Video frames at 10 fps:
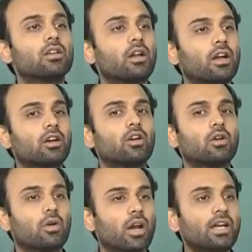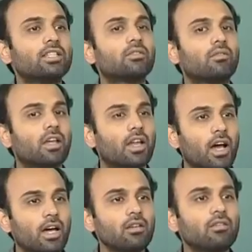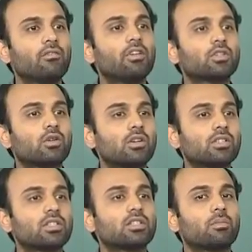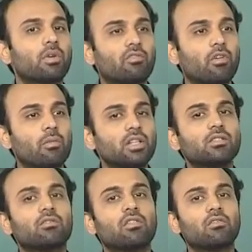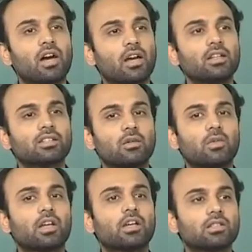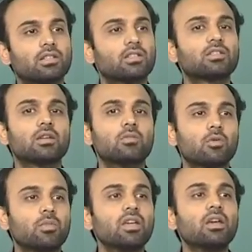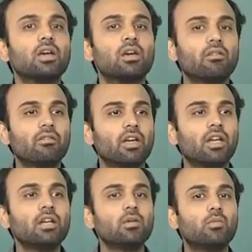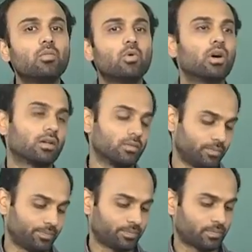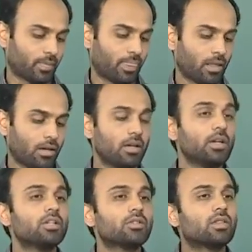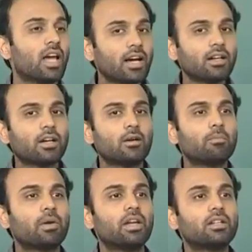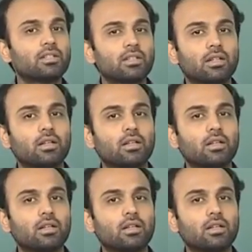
rate to rise very high, which causes the performance of a wireless communication system to be very poor. So, that completes